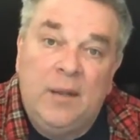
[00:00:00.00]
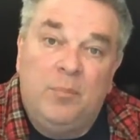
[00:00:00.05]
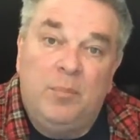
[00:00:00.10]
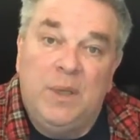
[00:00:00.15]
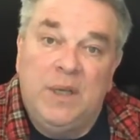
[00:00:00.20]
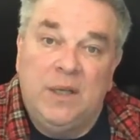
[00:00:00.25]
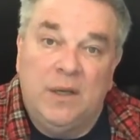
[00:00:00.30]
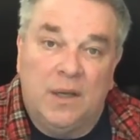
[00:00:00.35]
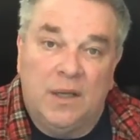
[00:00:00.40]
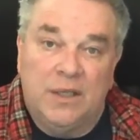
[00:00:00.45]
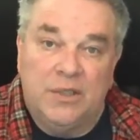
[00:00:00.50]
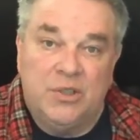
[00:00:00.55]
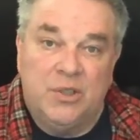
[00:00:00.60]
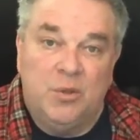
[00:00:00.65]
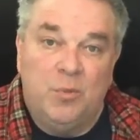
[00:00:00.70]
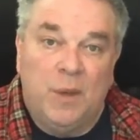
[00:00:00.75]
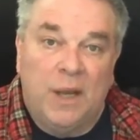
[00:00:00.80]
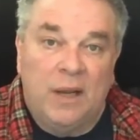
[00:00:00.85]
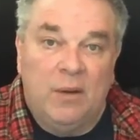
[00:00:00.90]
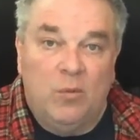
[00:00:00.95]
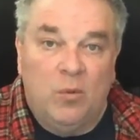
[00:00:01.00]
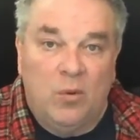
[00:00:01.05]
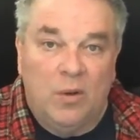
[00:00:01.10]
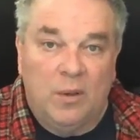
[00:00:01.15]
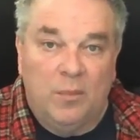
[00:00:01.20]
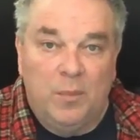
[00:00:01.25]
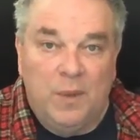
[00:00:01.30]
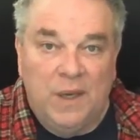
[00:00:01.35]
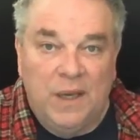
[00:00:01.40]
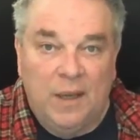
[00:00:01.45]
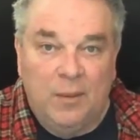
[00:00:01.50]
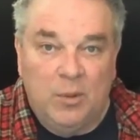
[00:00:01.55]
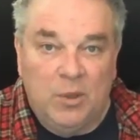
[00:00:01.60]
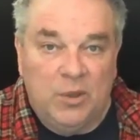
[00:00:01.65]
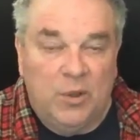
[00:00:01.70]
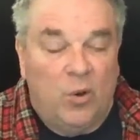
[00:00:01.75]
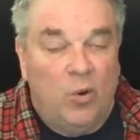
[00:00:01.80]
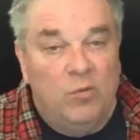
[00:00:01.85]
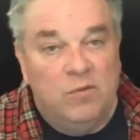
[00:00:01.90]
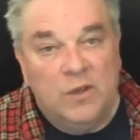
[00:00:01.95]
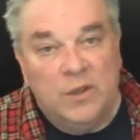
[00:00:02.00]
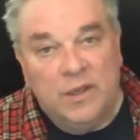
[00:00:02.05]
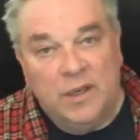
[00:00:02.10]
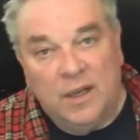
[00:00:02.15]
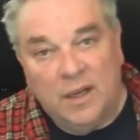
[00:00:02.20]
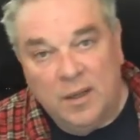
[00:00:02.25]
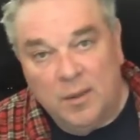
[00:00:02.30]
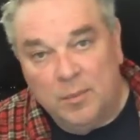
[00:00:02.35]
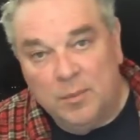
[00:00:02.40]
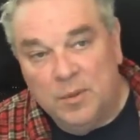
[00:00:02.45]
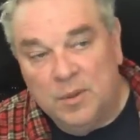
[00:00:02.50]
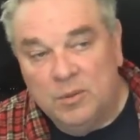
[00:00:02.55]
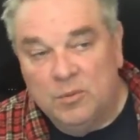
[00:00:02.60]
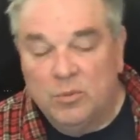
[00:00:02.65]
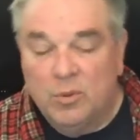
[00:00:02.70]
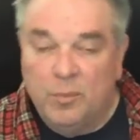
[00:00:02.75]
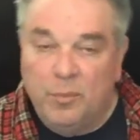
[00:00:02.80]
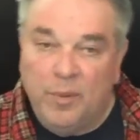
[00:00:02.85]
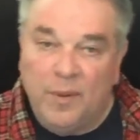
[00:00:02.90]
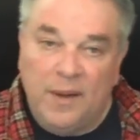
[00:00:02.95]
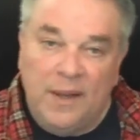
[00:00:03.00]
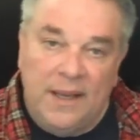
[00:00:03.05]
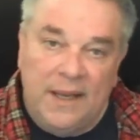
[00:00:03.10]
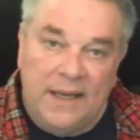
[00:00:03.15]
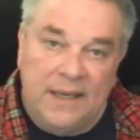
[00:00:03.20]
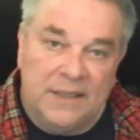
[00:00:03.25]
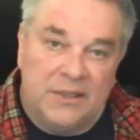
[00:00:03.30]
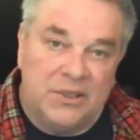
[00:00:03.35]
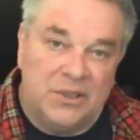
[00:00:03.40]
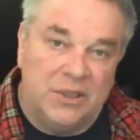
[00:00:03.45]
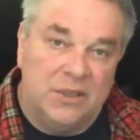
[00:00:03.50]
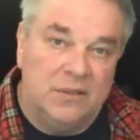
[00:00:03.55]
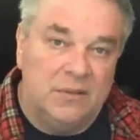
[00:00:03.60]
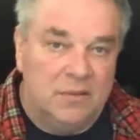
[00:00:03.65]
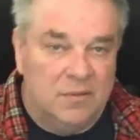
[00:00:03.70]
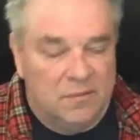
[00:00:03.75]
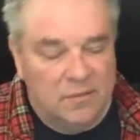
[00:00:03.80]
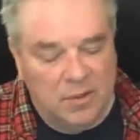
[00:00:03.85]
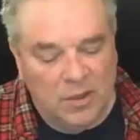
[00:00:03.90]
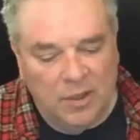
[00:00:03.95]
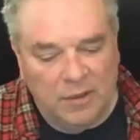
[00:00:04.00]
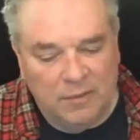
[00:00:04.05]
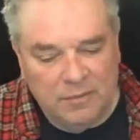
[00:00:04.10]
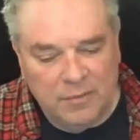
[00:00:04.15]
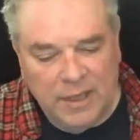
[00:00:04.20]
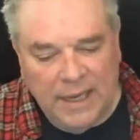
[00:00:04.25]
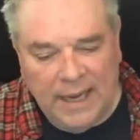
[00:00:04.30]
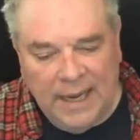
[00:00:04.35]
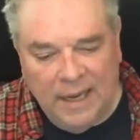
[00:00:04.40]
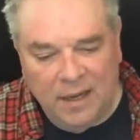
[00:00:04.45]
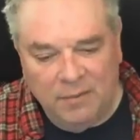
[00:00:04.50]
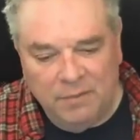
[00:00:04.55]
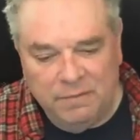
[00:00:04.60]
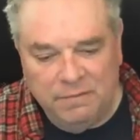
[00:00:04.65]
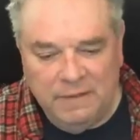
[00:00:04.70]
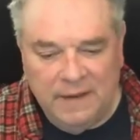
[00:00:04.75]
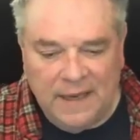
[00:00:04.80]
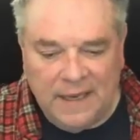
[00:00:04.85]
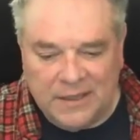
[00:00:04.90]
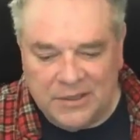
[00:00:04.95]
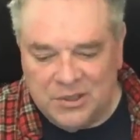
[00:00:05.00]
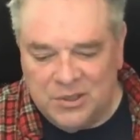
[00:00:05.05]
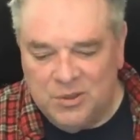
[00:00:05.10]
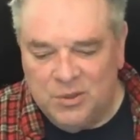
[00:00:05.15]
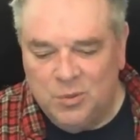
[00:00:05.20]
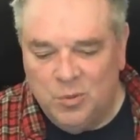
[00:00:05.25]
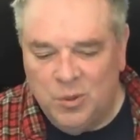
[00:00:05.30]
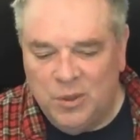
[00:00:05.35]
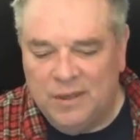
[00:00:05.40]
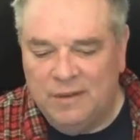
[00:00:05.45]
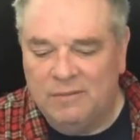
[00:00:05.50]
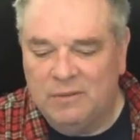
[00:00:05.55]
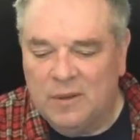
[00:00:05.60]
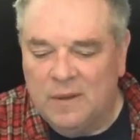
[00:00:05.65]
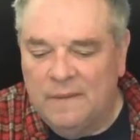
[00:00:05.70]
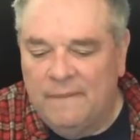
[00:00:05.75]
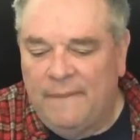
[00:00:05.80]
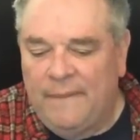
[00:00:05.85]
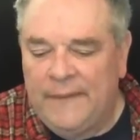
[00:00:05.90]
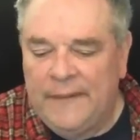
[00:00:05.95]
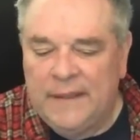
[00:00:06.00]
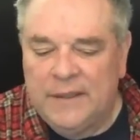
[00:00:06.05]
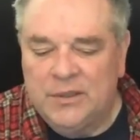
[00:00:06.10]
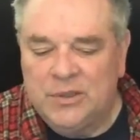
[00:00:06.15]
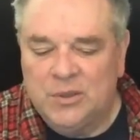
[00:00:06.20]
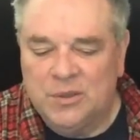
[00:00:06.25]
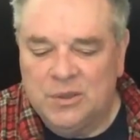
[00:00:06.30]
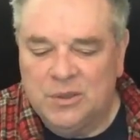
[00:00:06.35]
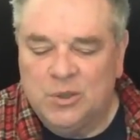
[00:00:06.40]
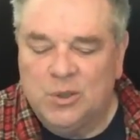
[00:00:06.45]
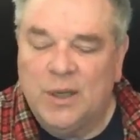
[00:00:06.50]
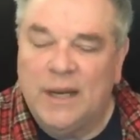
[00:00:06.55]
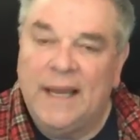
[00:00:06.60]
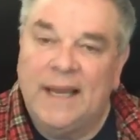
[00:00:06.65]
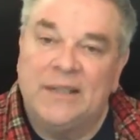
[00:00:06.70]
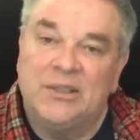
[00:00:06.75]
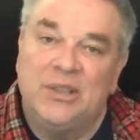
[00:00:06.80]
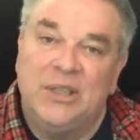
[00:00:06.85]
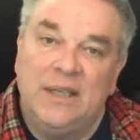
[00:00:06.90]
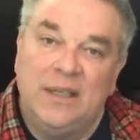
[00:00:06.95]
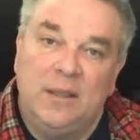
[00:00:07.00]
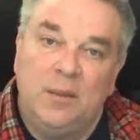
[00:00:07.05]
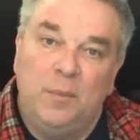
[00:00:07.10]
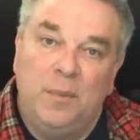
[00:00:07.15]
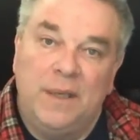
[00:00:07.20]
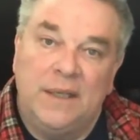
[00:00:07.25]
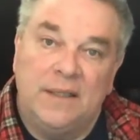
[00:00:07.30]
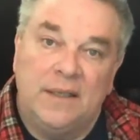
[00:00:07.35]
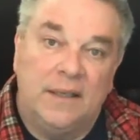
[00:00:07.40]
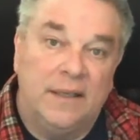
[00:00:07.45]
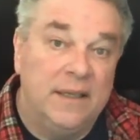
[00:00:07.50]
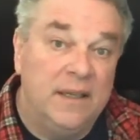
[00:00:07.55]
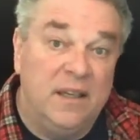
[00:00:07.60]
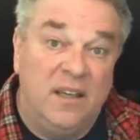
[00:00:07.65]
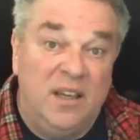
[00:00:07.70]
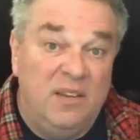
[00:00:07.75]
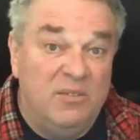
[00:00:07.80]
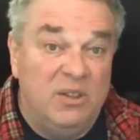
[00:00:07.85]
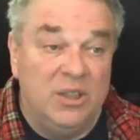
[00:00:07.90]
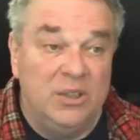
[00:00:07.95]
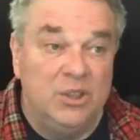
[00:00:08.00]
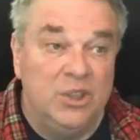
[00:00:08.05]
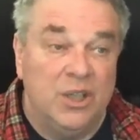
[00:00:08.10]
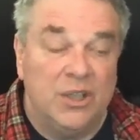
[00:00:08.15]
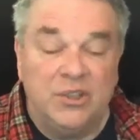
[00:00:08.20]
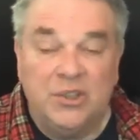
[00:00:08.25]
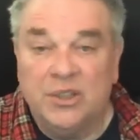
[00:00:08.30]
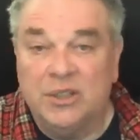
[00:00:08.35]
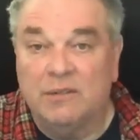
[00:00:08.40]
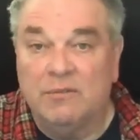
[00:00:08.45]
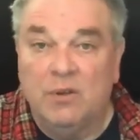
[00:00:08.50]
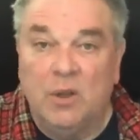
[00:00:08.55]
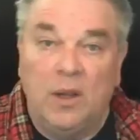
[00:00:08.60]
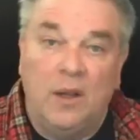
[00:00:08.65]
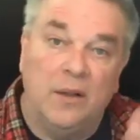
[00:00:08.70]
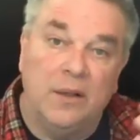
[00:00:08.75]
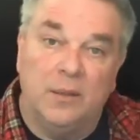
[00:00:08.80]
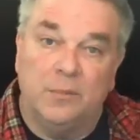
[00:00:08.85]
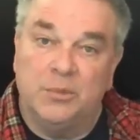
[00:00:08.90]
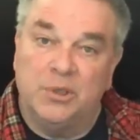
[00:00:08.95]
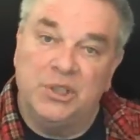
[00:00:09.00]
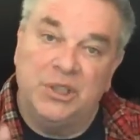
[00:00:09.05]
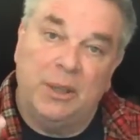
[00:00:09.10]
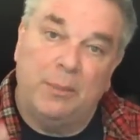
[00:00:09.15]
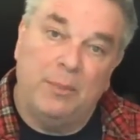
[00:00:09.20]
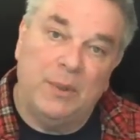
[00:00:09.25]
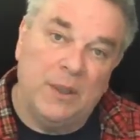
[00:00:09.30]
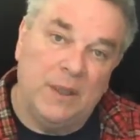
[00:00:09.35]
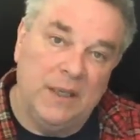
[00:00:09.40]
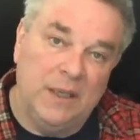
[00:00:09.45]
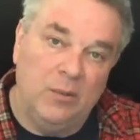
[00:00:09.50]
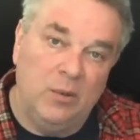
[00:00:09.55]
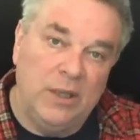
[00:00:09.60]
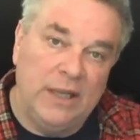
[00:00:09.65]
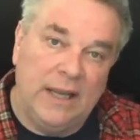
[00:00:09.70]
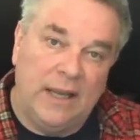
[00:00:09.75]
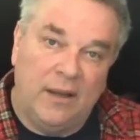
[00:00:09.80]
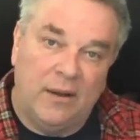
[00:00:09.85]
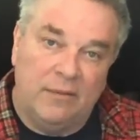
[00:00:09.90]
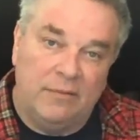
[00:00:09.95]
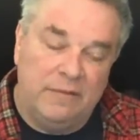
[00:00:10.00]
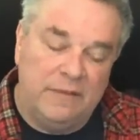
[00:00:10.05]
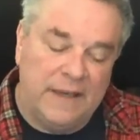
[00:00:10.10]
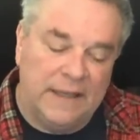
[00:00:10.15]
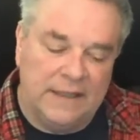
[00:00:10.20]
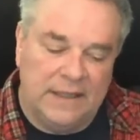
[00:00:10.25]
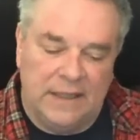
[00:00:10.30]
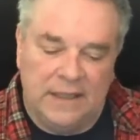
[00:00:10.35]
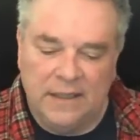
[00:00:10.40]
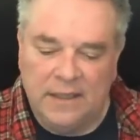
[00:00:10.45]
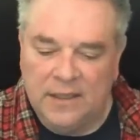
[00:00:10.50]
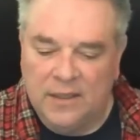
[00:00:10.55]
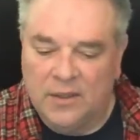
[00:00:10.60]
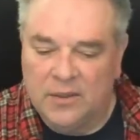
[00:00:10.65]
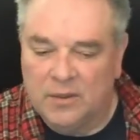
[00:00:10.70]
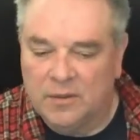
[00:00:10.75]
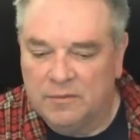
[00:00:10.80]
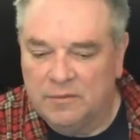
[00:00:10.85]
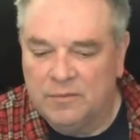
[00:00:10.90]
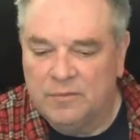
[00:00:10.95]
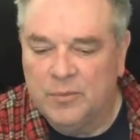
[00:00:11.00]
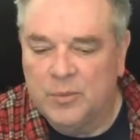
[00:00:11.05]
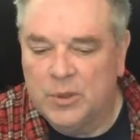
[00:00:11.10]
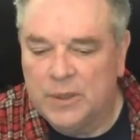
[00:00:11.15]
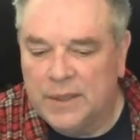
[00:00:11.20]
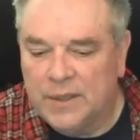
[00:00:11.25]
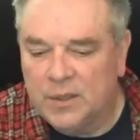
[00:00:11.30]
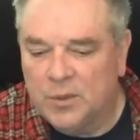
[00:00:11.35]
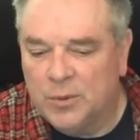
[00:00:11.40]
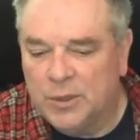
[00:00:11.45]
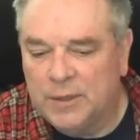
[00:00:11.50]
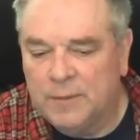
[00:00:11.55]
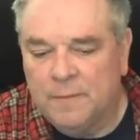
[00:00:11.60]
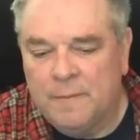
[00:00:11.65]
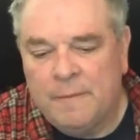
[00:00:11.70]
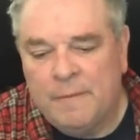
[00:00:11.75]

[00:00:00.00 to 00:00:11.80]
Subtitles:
because you might want to be able to overdub, replace, add effects, do whatever to the tracks independently, even adjust their volumes separately without affecting the other one.